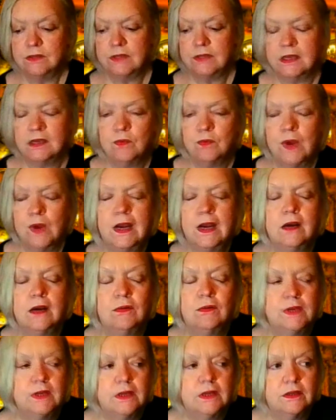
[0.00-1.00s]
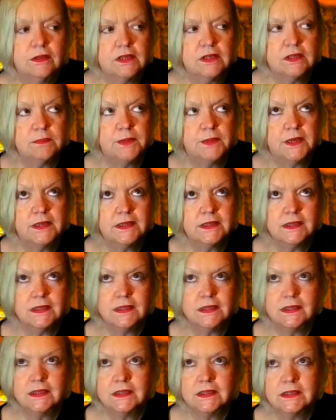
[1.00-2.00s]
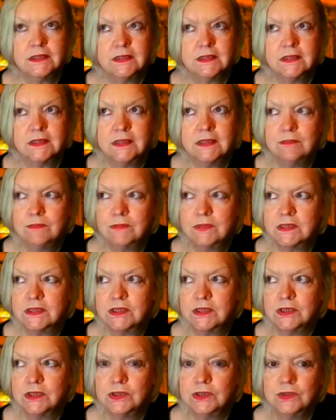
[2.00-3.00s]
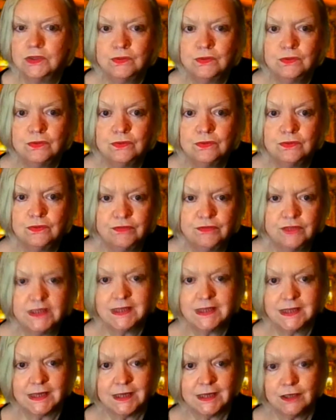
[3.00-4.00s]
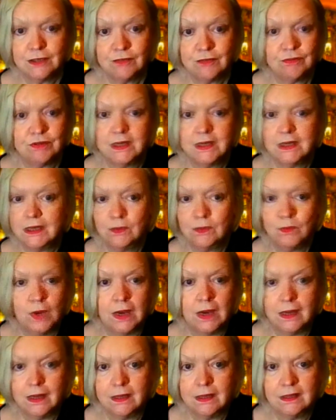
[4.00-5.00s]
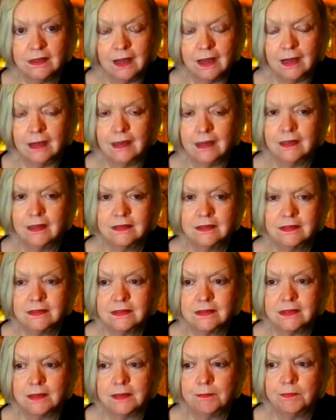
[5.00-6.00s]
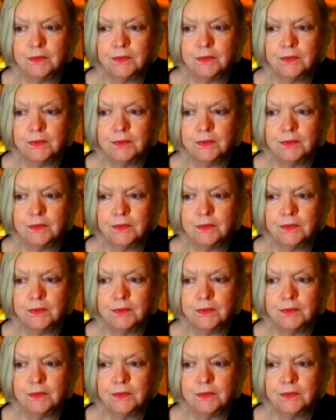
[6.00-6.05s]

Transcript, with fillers: you think wow you know this person seems to fit in really well and